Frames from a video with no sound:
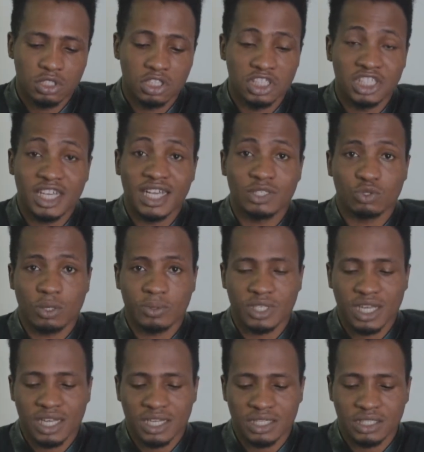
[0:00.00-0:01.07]
DJI's
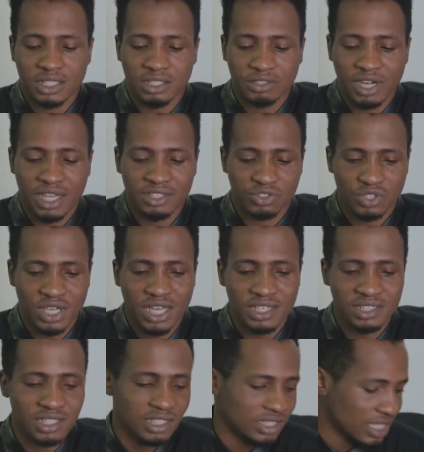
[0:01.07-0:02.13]
website as
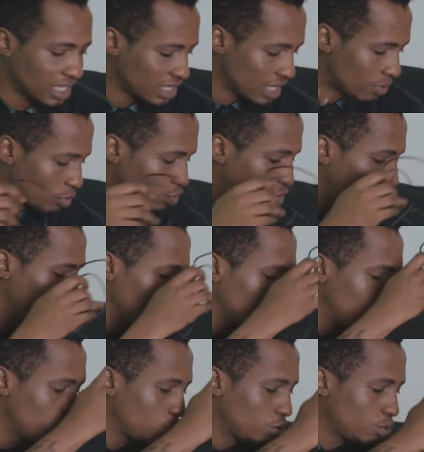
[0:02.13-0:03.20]
regards this, and I was
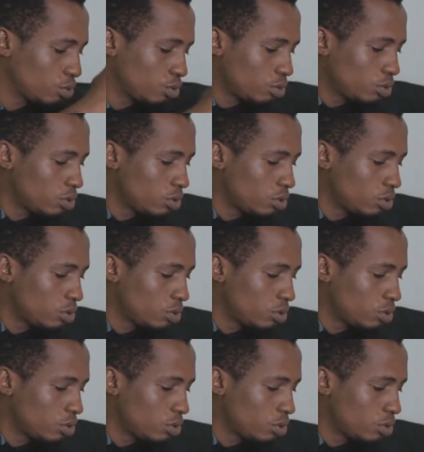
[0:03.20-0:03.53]
told to